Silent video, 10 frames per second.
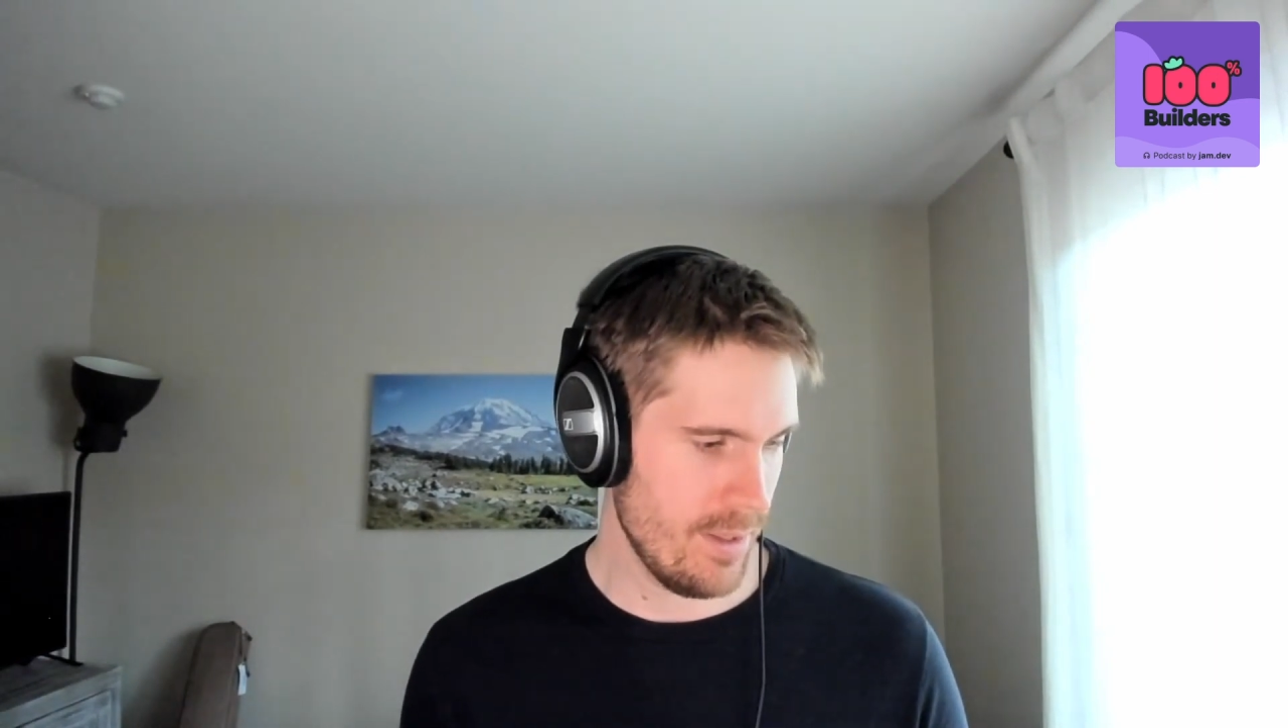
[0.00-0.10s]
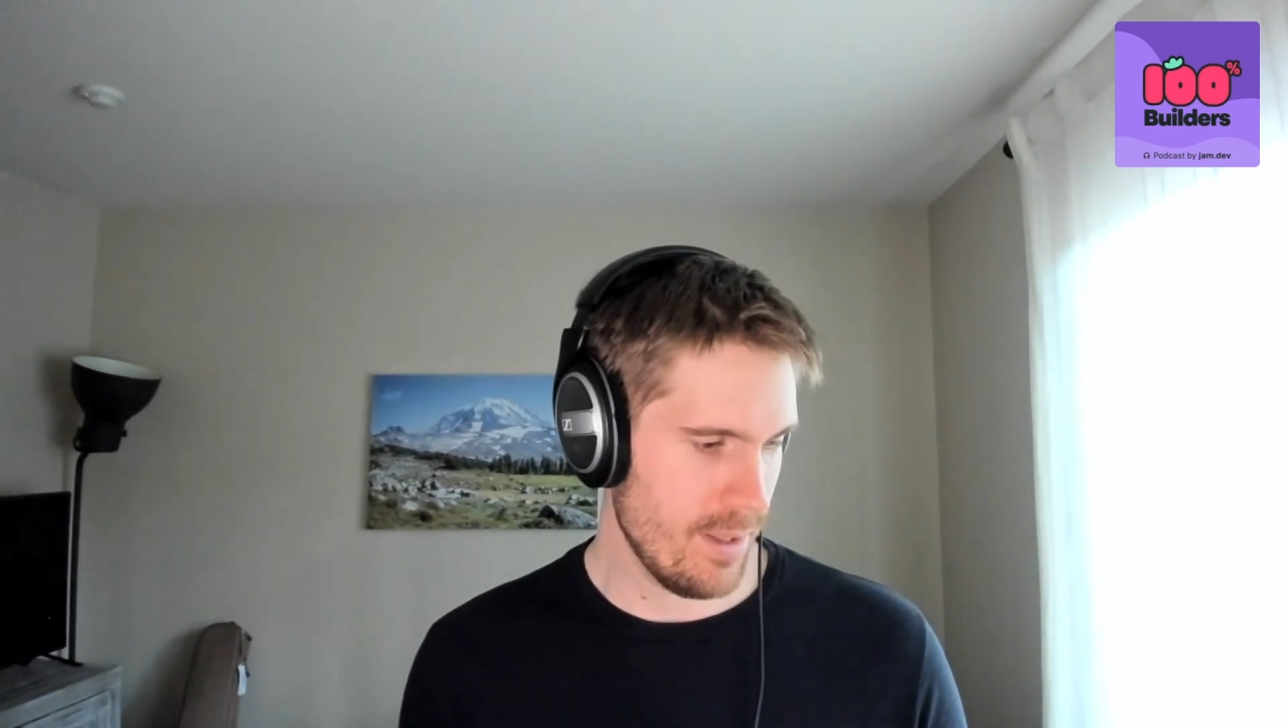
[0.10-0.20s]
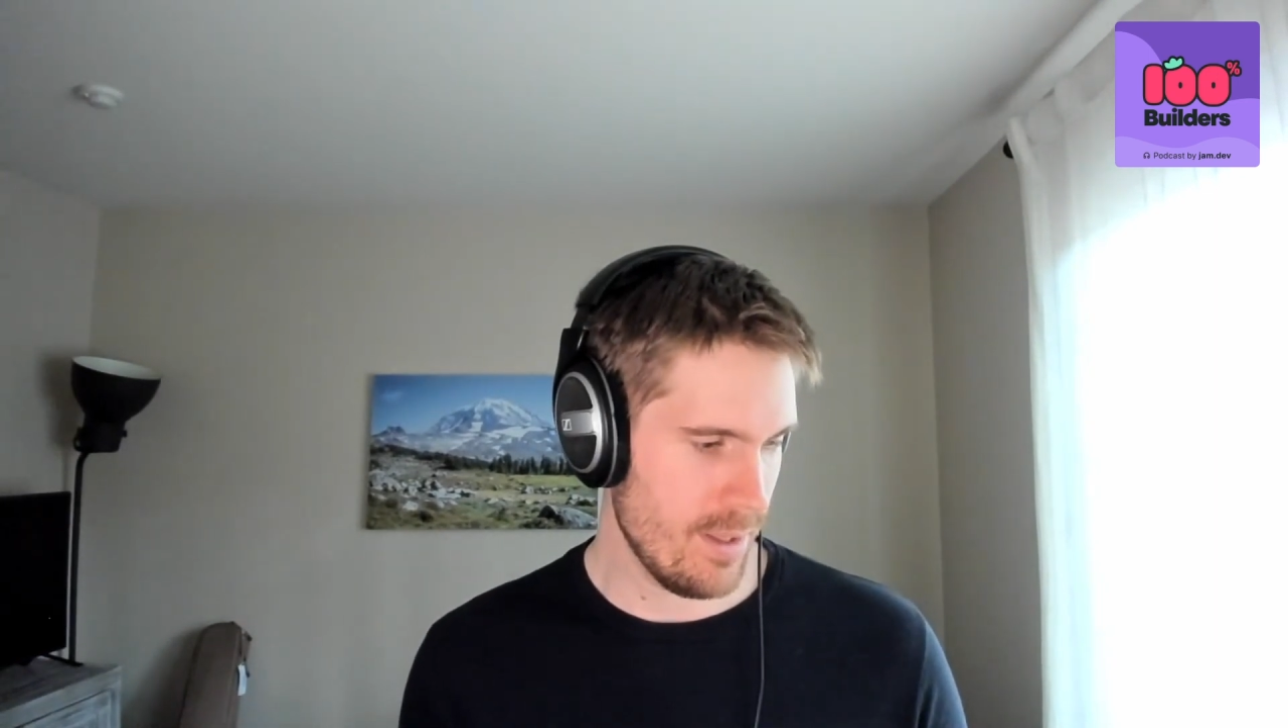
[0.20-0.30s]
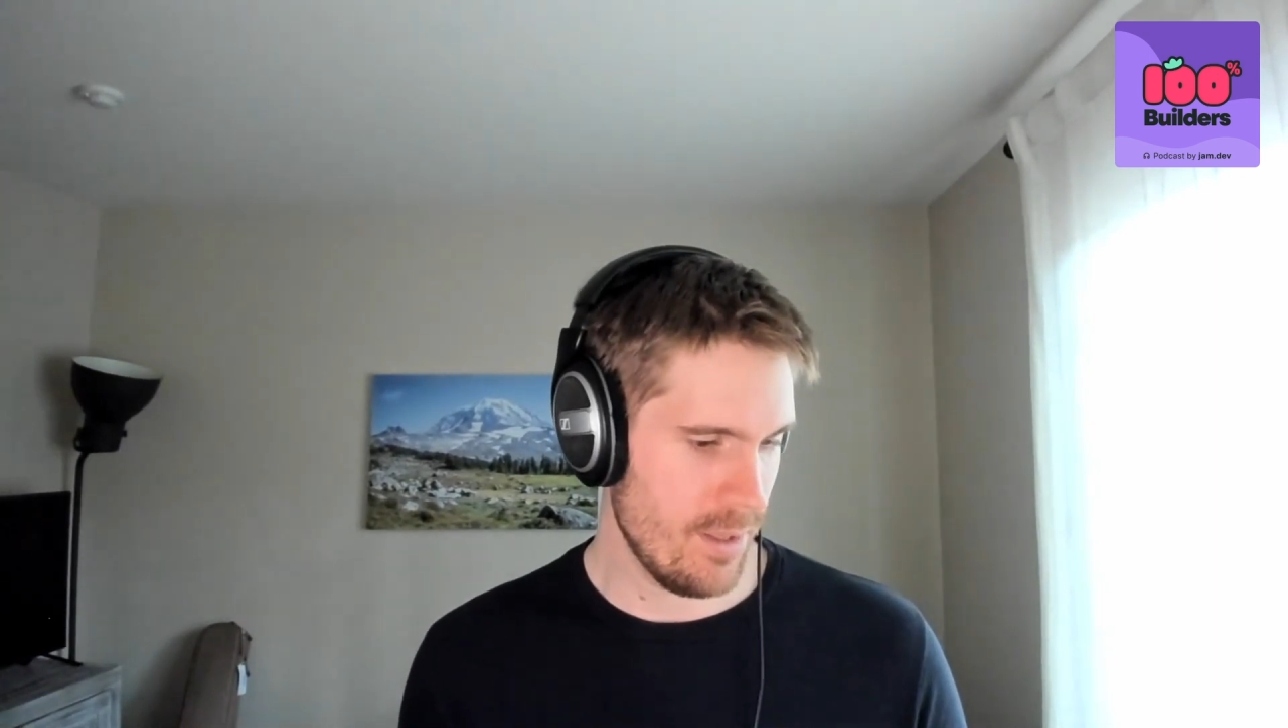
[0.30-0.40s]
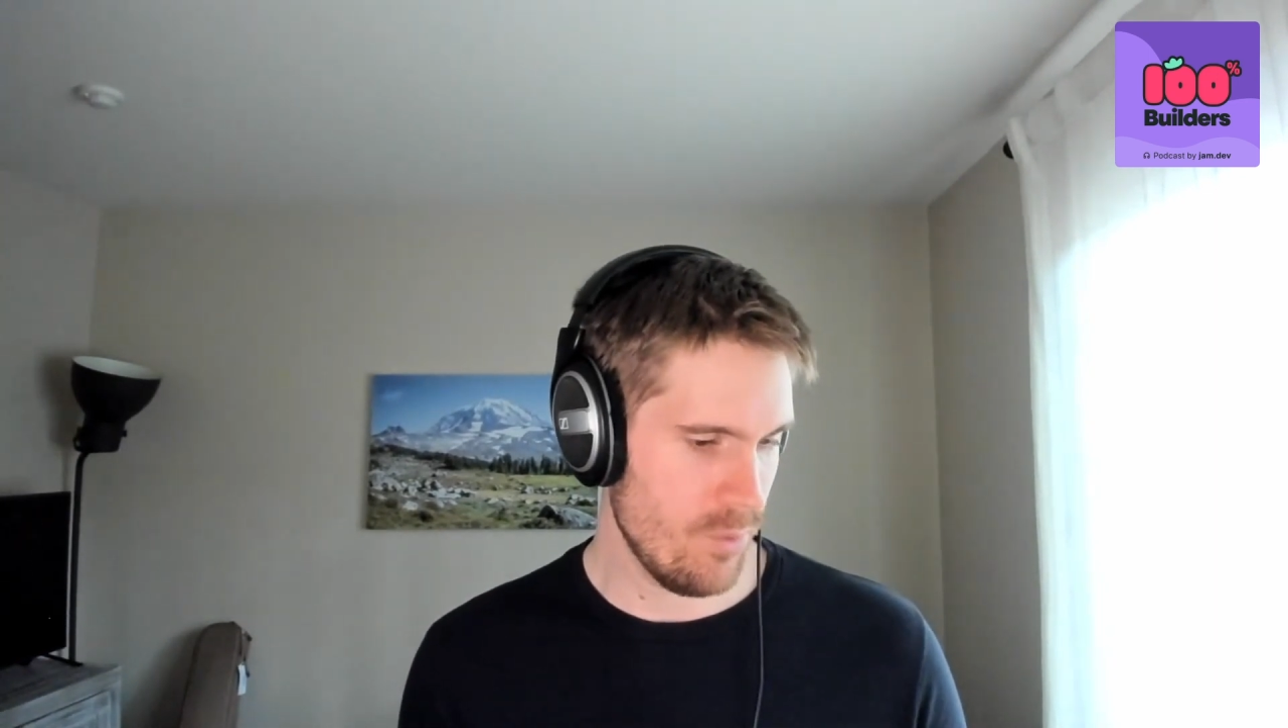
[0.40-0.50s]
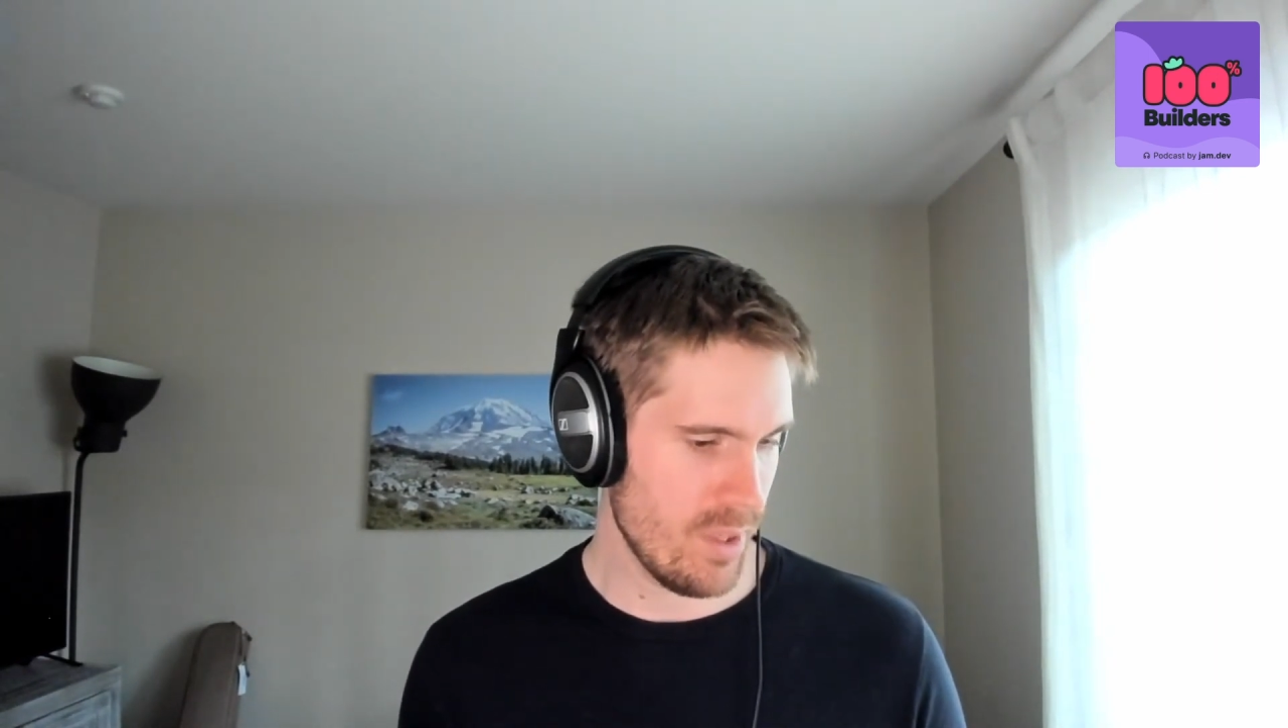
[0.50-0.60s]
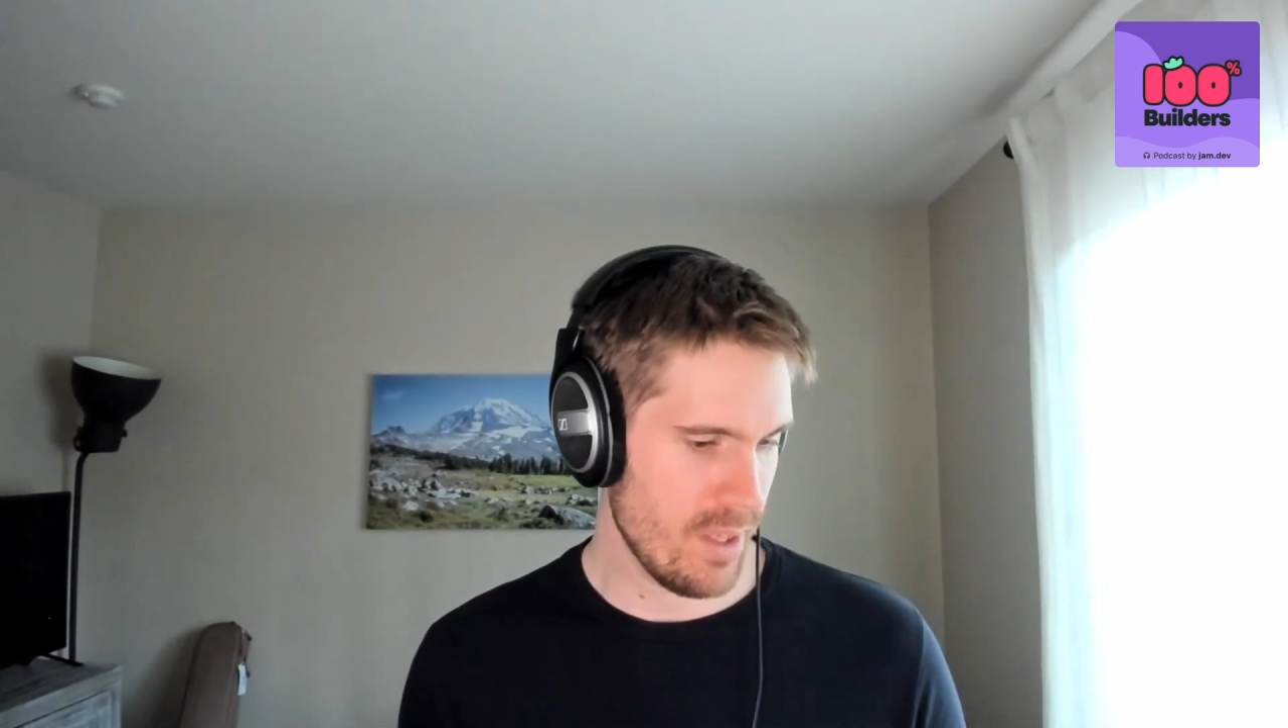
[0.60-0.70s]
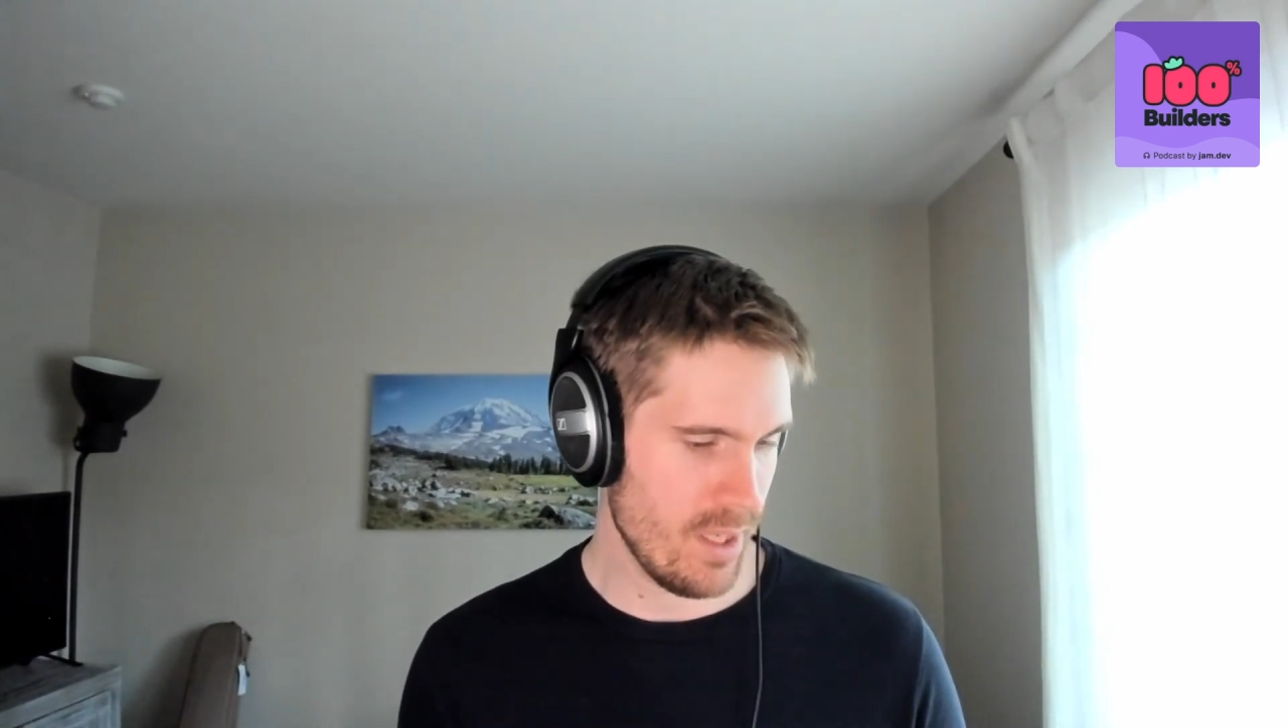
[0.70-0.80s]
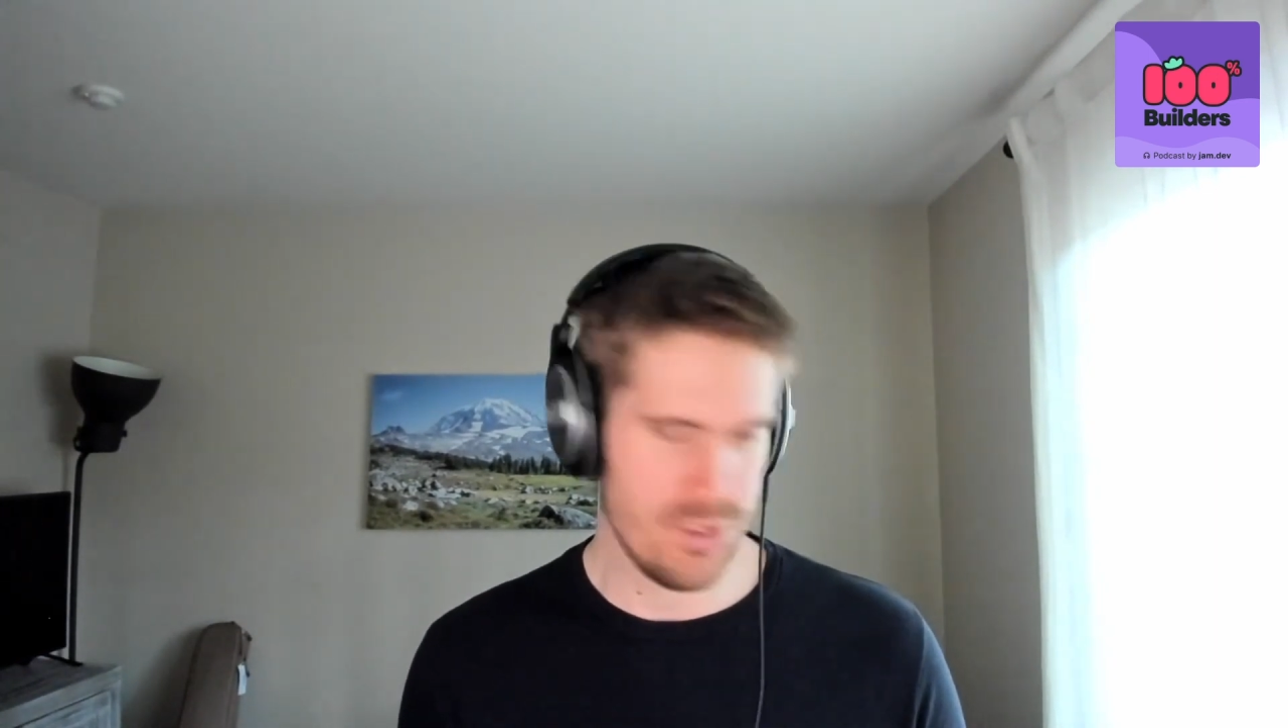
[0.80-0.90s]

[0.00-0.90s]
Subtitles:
one of the